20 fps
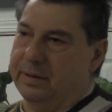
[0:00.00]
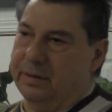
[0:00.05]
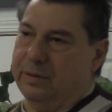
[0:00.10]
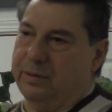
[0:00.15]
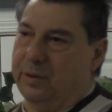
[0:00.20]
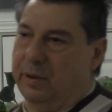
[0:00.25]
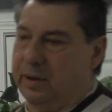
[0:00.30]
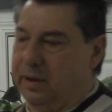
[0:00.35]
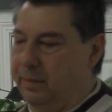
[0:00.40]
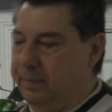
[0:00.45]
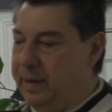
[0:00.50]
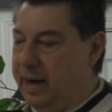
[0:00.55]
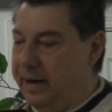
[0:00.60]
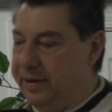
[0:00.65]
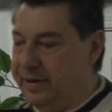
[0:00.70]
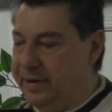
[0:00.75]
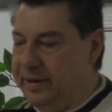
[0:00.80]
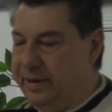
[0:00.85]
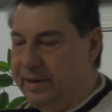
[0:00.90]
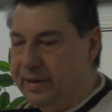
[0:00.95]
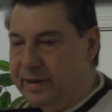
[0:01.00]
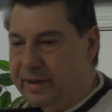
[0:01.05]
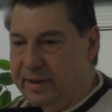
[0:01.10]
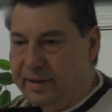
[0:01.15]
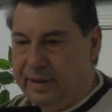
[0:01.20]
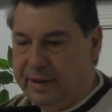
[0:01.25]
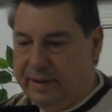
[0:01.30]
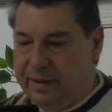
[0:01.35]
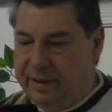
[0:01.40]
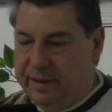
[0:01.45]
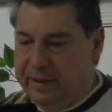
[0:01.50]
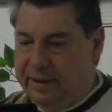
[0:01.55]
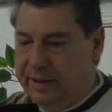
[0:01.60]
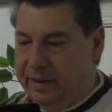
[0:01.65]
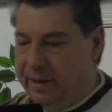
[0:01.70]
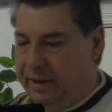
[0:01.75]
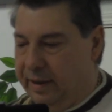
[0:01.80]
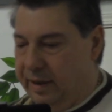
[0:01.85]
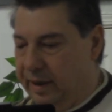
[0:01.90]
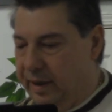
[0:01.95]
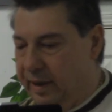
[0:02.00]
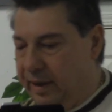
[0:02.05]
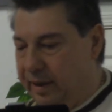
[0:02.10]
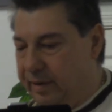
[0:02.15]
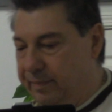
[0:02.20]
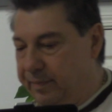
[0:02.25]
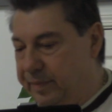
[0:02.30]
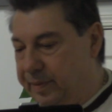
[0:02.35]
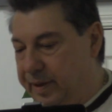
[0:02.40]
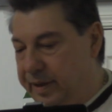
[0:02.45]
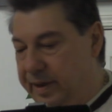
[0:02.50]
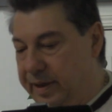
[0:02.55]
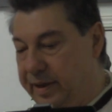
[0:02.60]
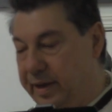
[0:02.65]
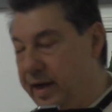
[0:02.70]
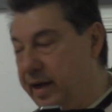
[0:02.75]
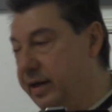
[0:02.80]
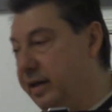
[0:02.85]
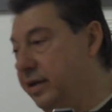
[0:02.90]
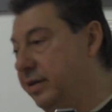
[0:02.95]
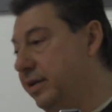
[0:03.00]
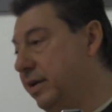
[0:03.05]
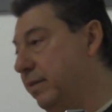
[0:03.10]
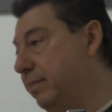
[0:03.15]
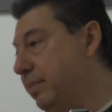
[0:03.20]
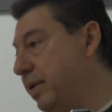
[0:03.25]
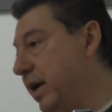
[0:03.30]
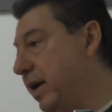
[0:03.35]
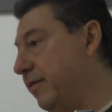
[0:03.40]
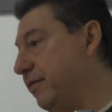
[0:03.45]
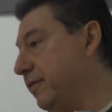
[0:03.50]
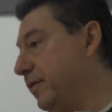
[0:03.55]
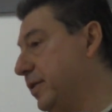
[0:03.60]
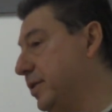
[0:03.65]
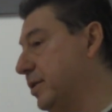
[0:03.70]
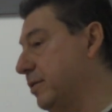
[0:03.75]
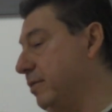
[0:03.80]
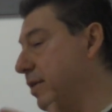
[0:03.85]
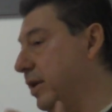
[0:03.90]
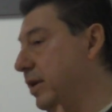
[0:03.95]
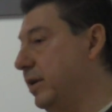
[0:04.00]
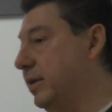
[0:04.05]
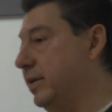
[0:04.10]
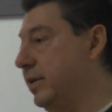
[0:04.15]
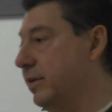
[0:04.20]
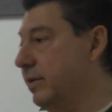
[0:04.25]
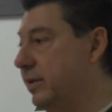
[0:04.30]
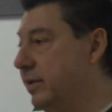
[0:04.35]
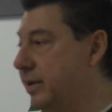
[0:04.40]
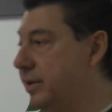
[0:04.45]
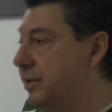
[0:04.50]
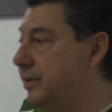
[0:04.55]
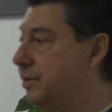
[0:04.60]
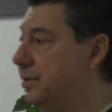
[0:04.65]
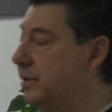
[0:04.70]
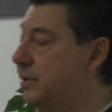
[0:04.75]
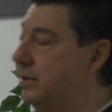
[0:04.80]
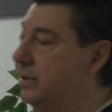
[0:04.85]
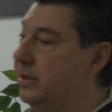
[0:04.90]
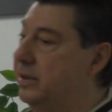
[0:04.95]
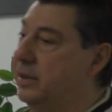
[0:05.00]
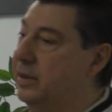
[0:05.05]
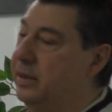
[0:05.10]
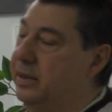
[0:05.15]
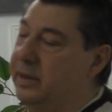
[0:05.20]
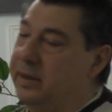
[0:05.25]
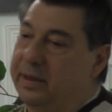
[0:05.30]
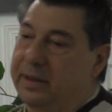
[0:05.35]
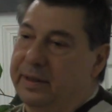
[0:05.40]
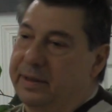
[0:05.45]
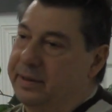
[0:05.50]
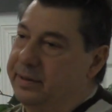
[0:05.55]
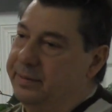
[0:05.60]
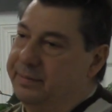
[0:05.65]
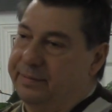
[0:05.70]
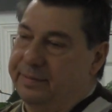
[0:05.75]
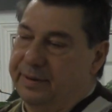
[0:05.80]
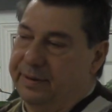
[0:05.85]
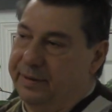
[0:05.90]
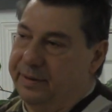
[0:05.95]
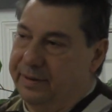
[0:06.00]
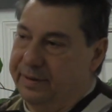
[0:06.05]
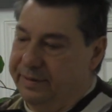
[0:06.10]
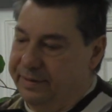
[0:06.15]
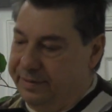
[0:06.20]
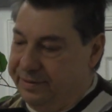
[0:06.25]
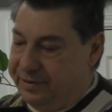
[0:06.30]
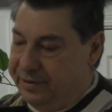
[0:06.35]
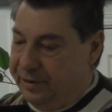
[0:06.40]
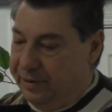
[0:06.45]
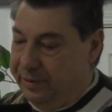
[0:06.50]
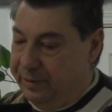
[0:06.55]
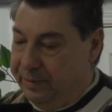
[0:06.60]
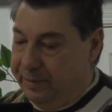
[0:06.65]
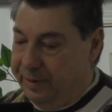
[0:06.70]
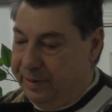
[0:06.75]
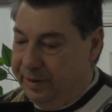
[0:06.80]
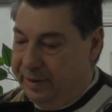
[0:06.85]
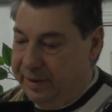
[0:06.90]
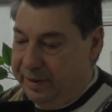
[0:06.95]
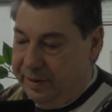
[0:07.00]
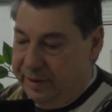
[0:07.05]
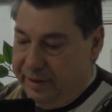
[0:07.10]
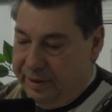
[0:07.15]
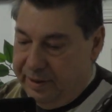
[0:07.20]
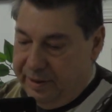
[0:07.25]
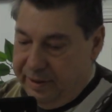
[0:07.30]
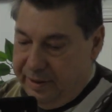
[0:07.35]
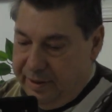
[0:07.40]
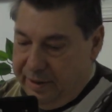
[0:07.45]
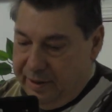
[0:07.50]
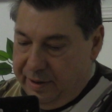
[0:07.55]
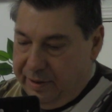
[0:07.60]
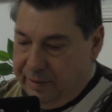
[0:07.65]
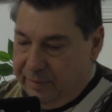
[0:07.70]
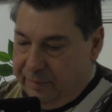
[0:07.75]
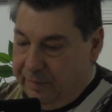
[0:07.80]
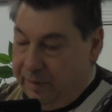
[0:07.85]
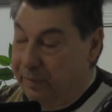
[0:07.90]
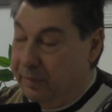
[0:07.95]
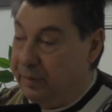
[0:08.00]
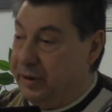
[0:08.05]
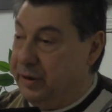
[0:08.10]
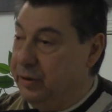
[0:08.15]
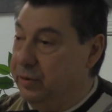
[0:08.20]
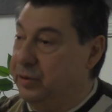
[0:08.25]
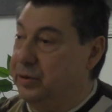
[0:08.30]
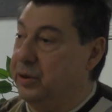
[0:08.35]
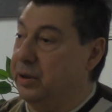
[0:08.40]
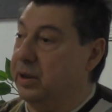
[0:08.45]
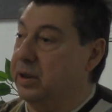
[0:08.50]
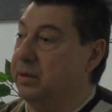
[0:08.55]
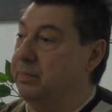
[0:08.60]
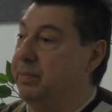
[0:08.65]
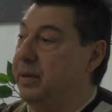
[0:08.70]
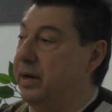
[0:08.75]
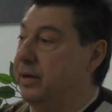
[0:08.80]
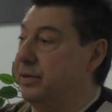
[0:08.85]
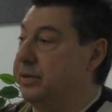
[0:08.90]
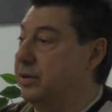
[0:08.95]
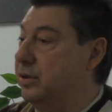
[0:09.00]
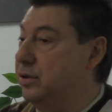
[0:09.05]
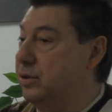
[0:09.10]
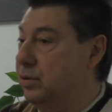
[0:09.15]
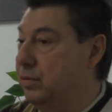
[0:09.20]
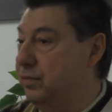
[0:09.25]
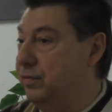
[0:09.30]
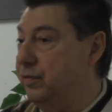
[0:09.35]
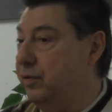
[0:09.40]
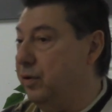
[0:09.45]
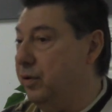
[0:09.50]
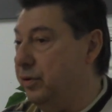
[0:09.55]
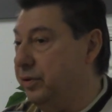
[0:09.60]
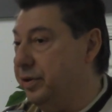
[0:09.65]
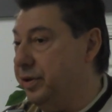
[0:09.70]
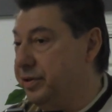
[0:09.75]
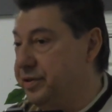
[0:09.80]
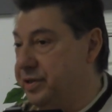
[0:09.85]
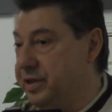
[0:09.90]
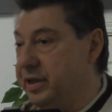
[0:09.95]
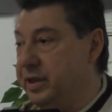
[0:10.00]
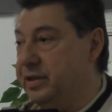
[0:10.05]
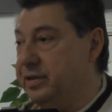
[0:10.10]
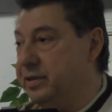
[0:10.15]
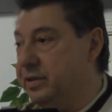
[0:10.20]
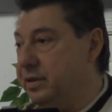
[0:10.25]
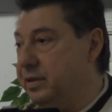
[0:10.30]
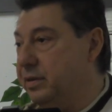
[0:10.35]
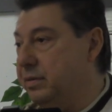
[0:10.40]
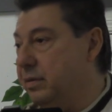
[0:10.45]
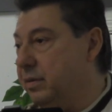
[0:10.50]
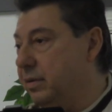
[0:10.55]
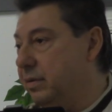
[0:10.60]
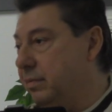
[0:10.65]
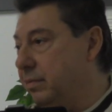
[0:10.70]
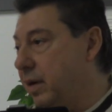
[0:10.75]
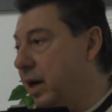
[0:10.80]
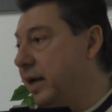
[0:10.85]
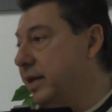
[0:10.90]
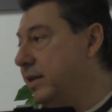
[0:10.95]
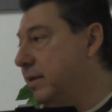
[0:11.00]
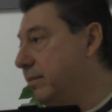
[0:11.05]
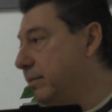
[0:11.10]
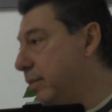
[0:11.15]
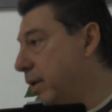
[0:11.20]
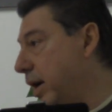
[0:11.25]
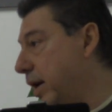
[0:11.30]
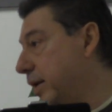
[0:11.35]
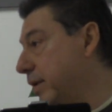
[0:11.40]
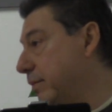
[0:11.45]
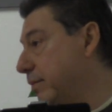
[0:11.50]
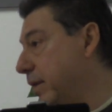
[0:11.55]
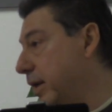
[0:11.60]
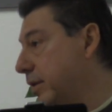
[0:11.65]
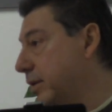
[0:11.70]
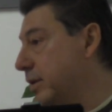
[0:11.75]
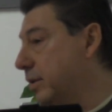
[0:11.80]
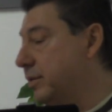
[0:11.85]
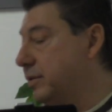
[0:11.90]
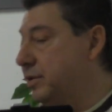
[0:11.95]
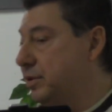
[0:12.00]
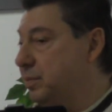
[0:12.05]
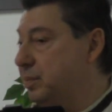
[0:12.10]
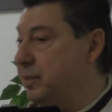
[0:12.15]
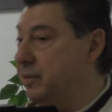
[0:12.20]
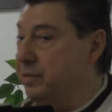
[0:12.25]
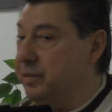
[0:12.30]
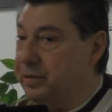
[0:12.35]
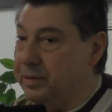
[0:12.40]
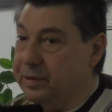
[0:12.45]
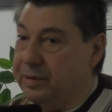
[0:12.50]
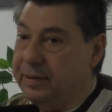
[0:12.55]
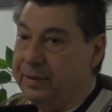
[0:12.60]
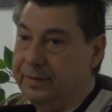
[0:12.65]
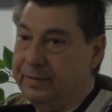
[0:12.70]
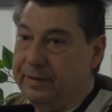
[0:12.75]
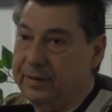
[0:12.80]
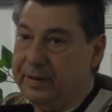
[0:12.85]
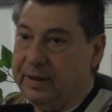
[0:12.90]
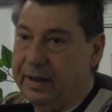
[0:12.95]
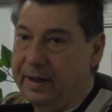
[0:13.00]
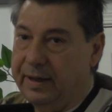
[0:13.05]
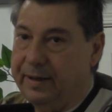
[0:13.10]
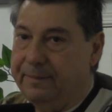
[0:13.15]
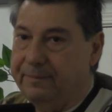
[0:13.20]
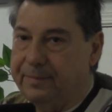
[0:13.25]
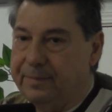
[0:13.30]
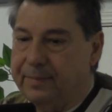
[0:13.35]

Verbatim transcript: talk about it um, in any of their pamphlets or any of their literature. And, and so, but we do talk about the twofold disease, mind and body, mental and spiritual, okay?